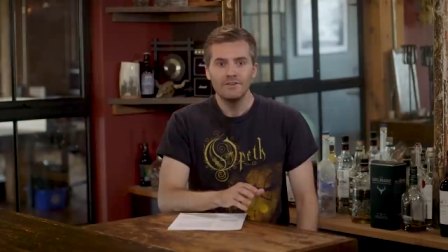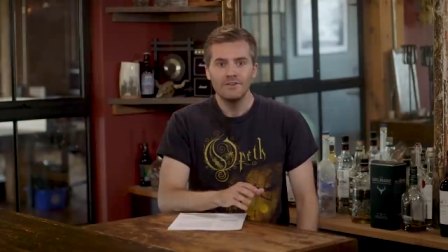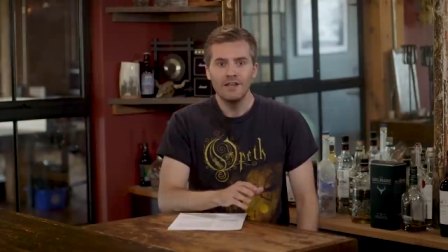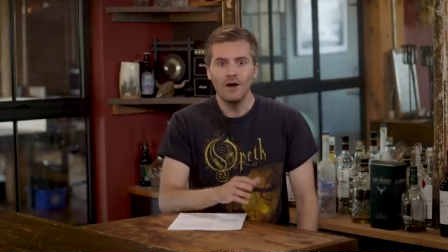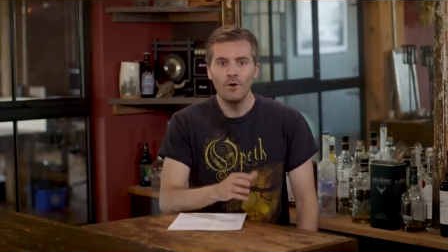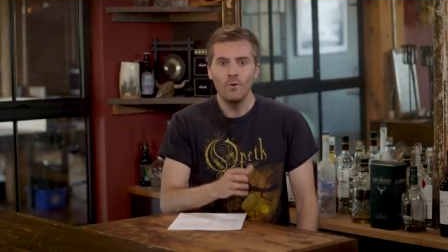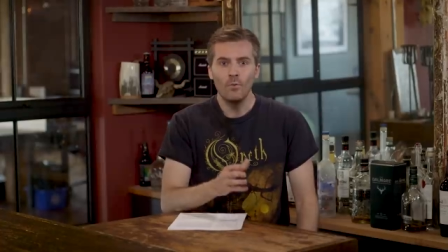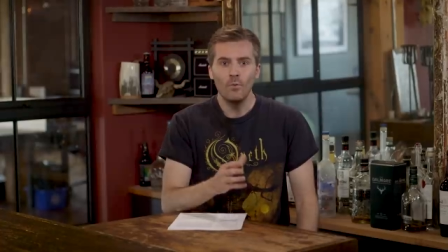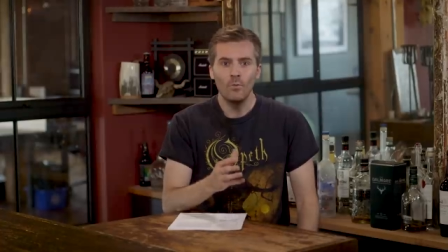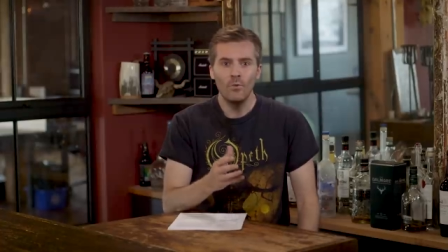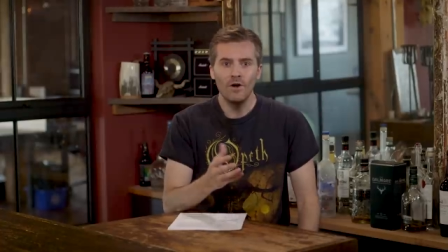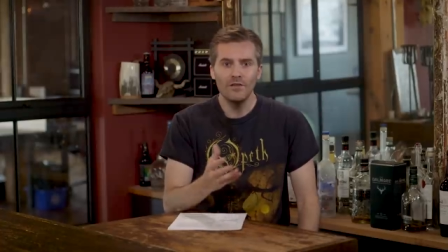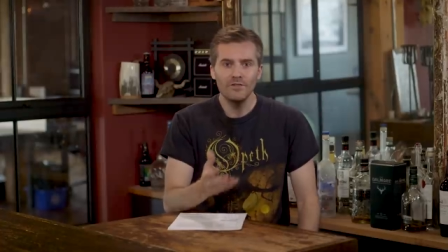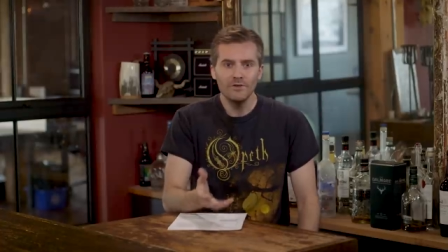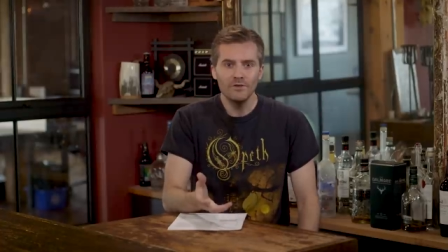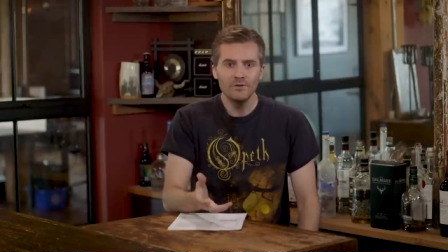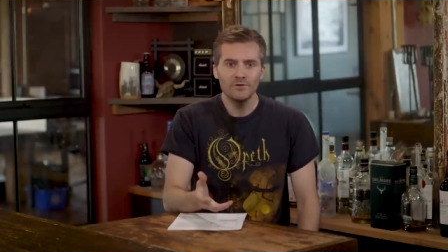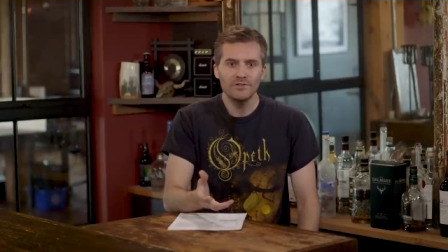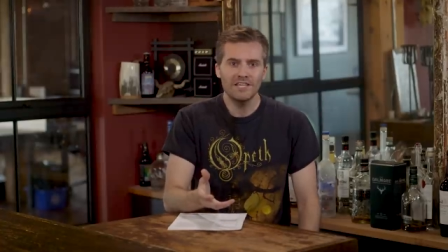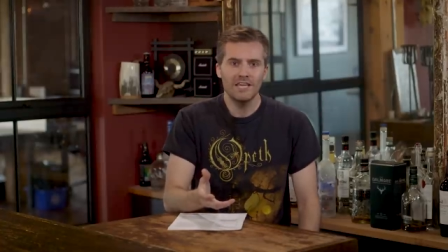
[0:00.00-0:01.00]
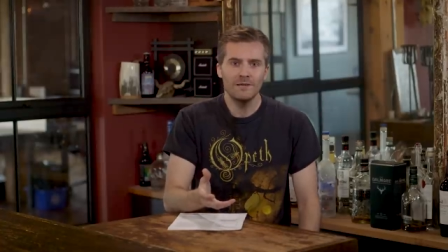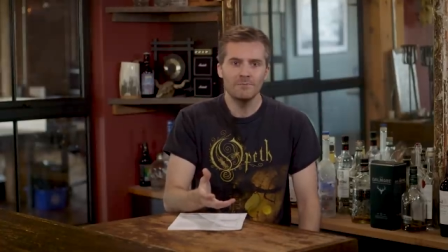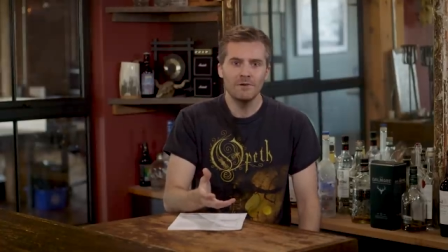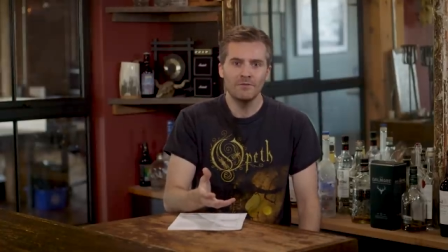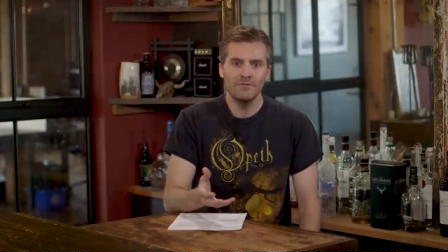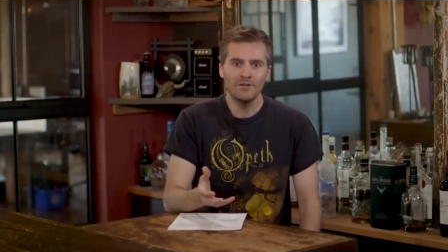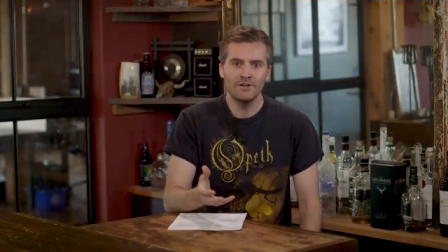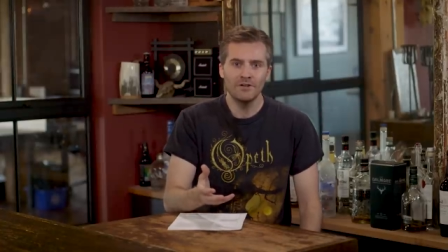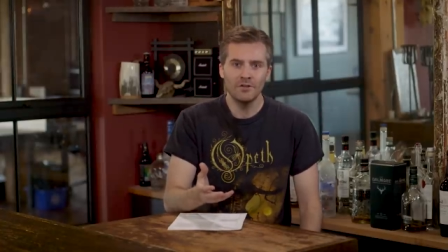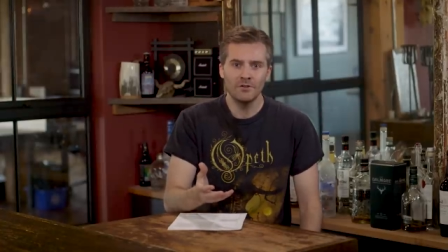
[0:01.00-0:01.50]
Now, when the news came
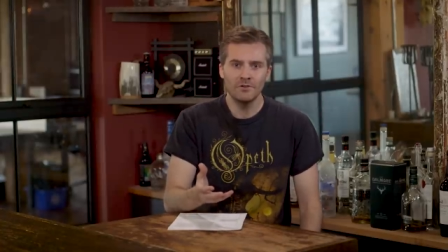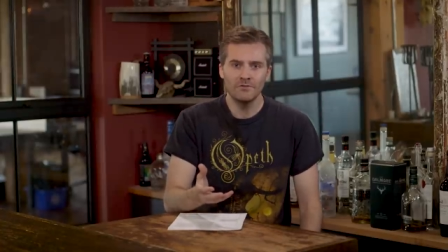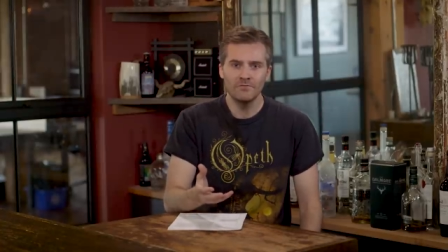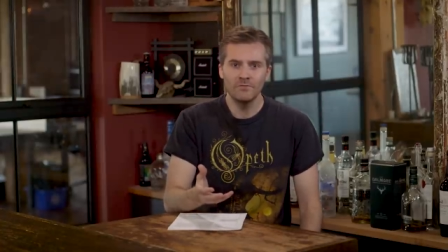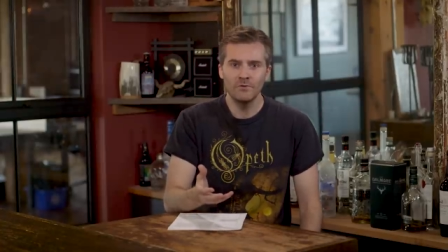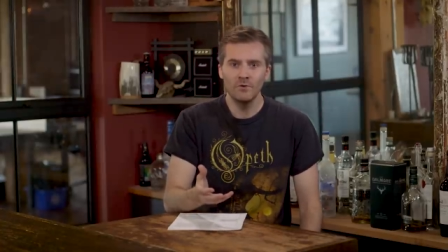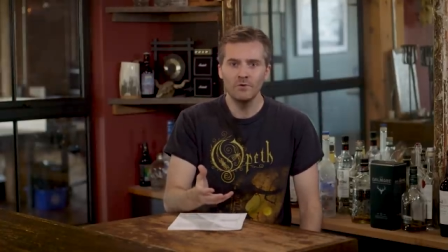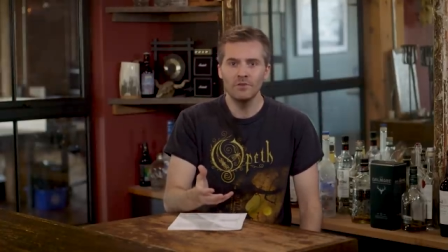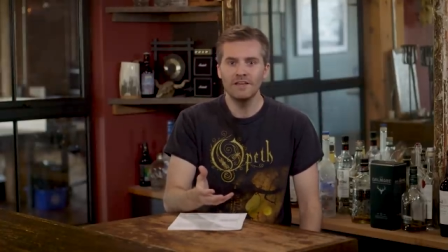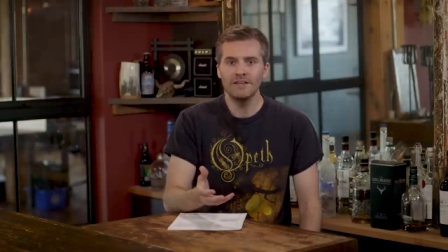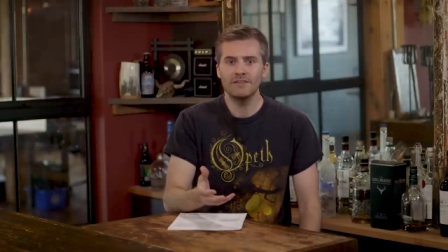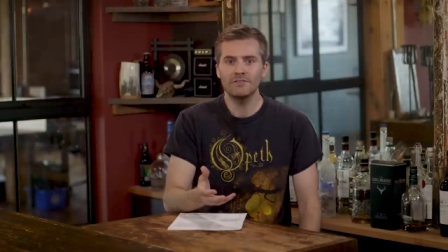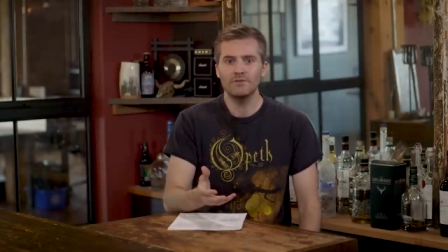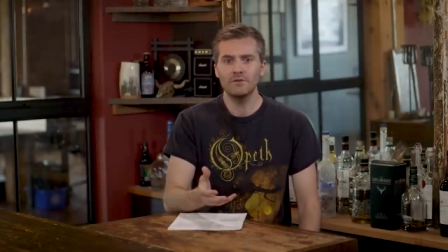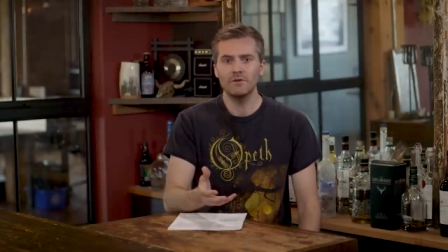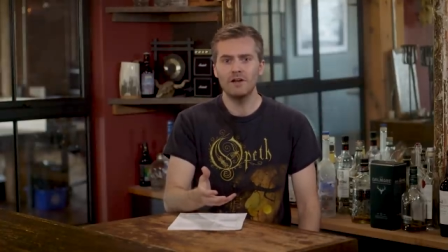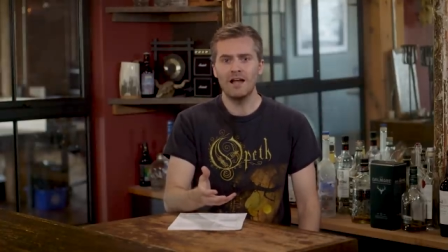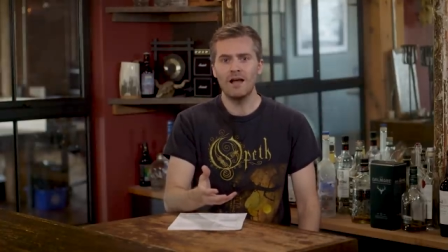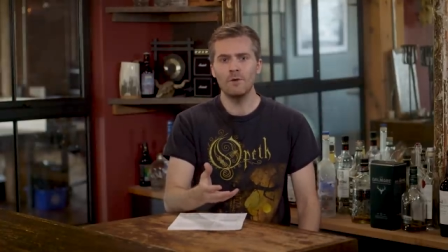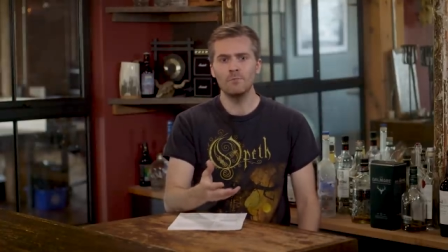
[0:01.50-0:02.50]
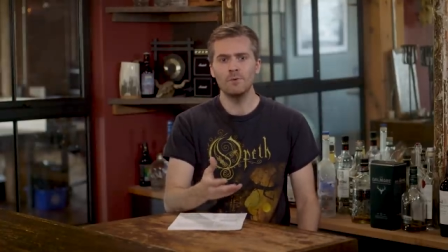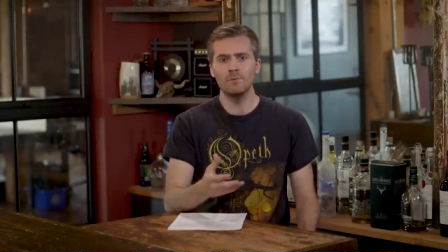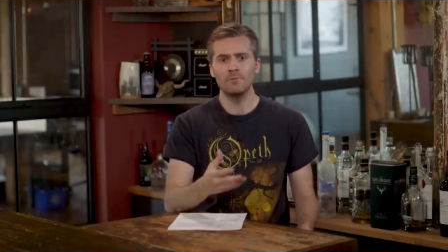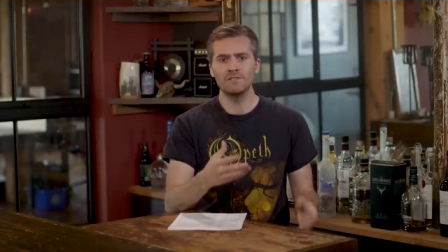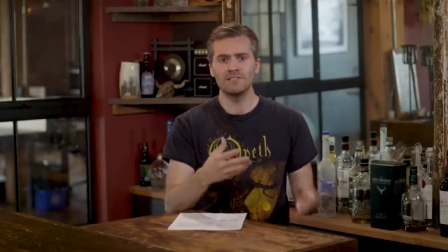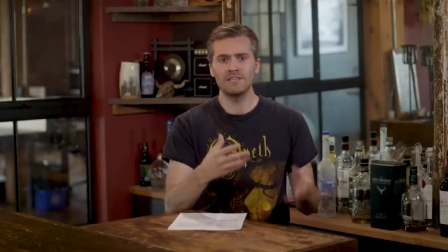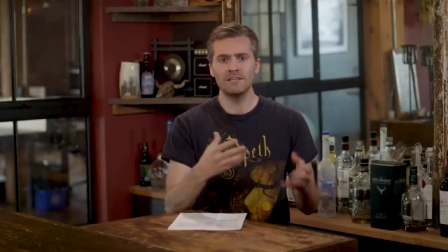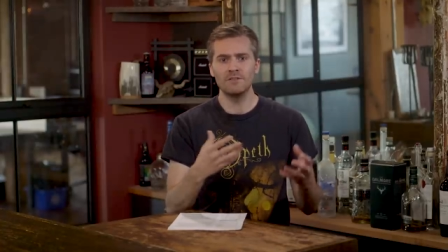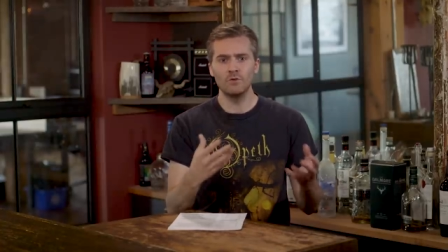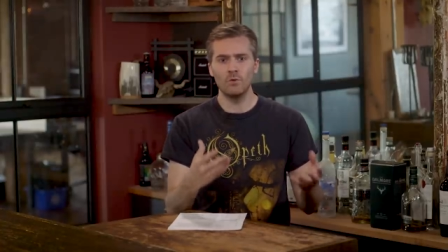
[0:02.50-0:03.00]
out that another full-length album
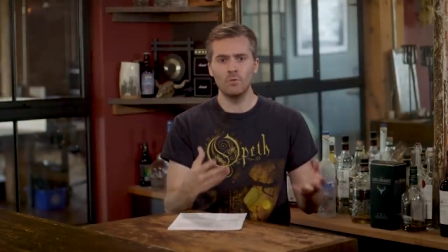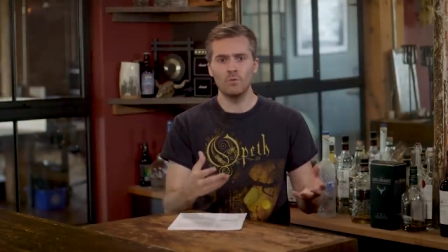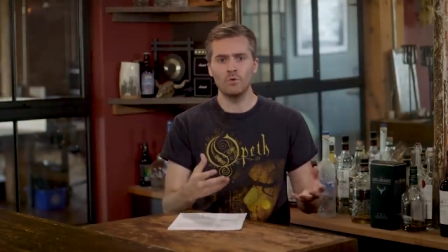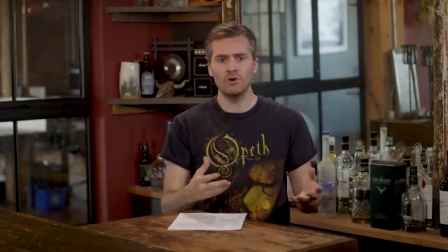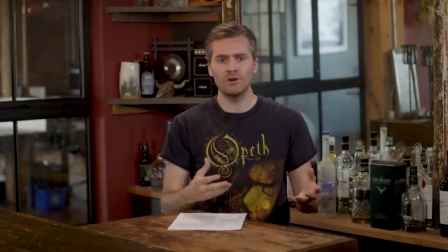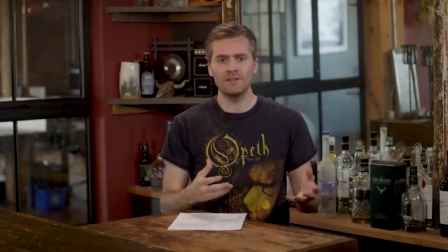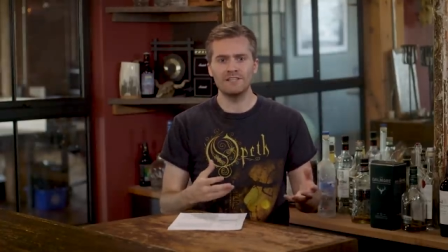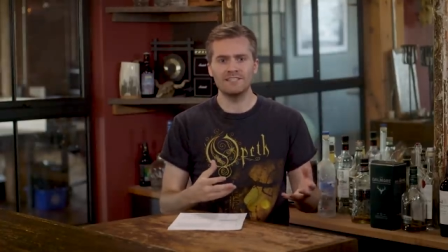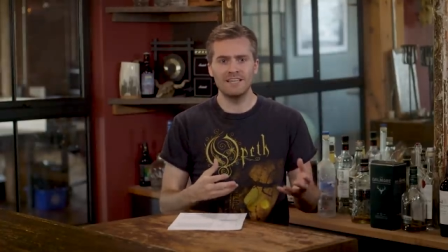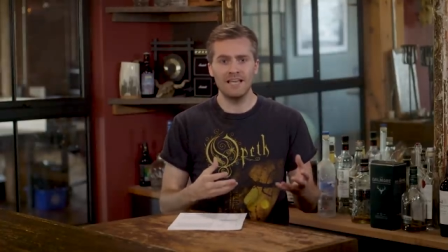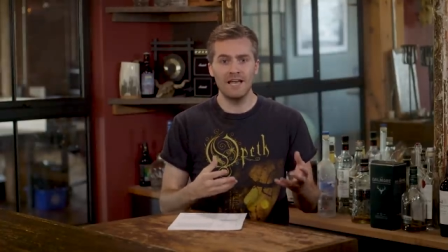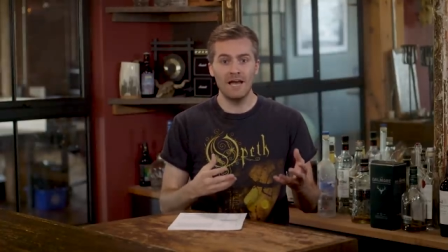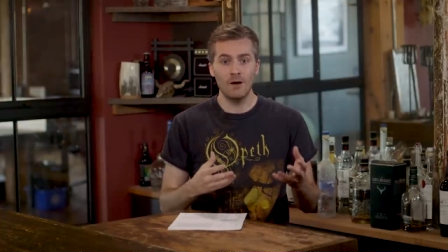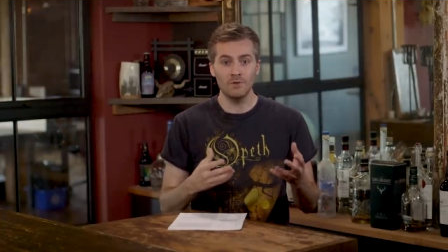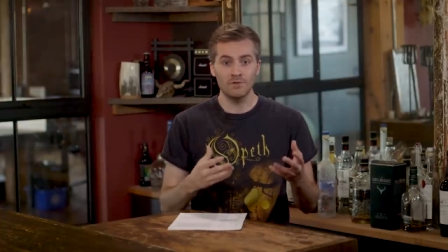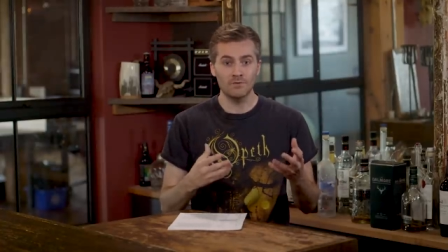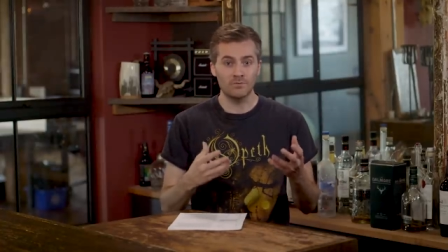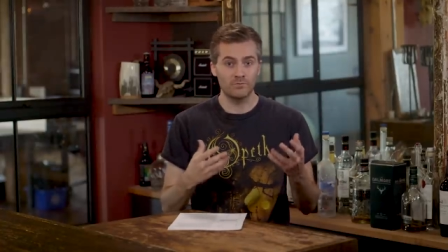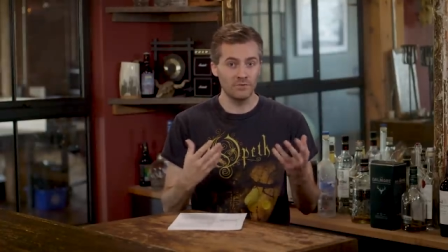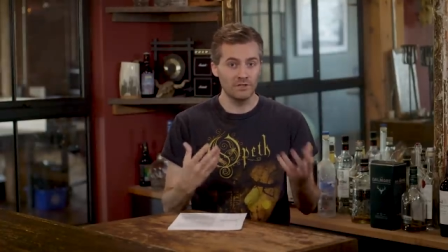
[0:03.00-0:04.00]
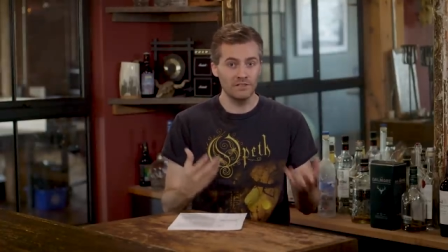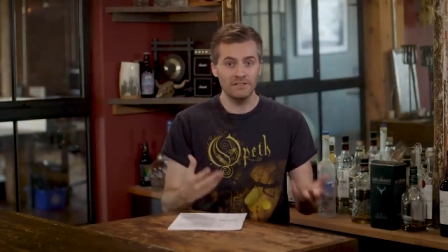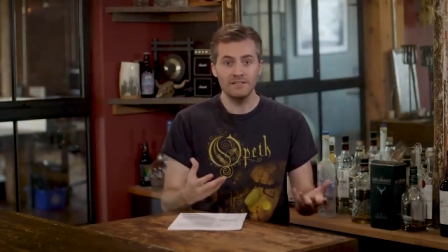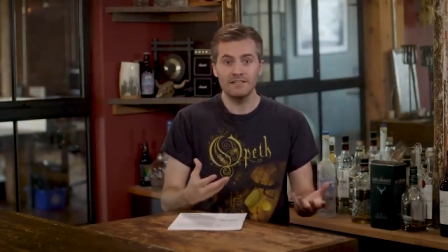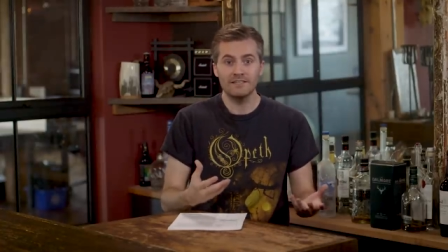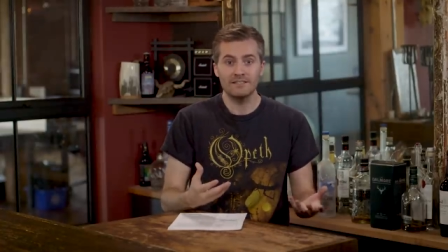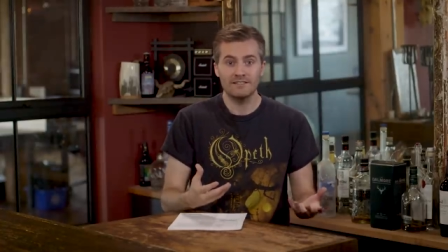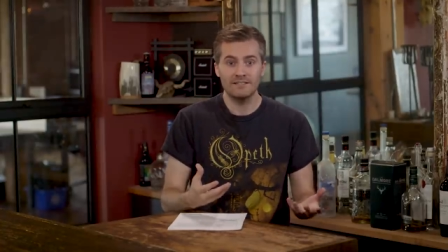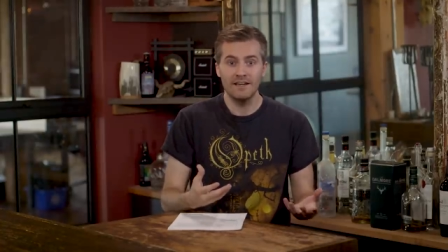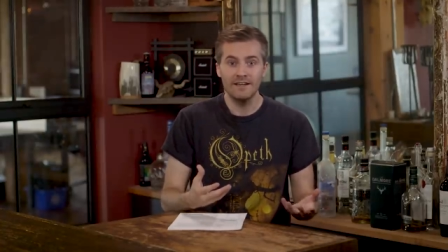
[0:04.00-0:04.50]
was in the works, I was really
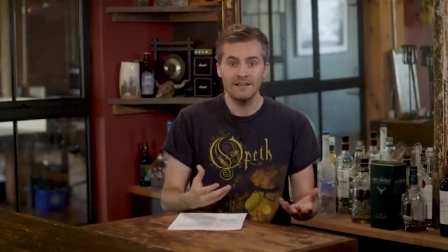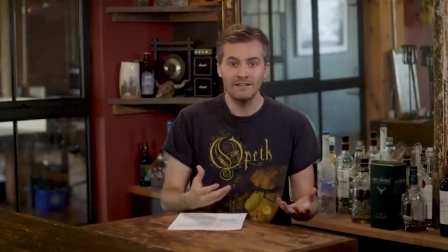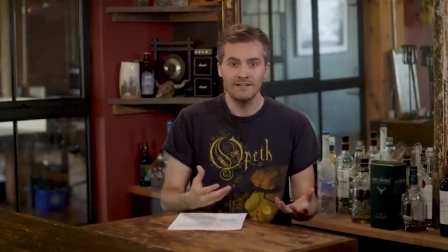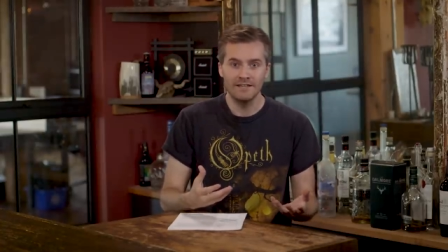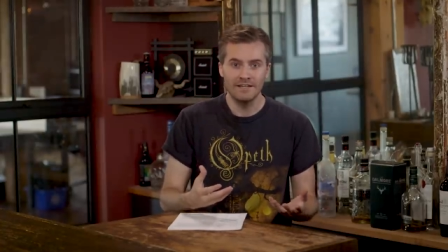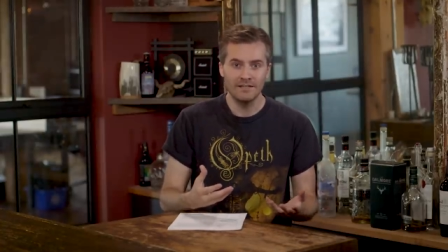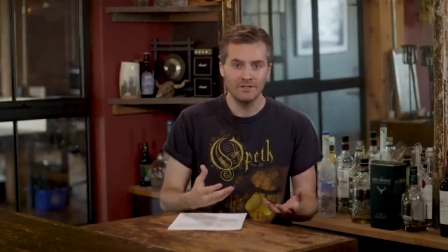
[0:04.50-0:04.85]
excited.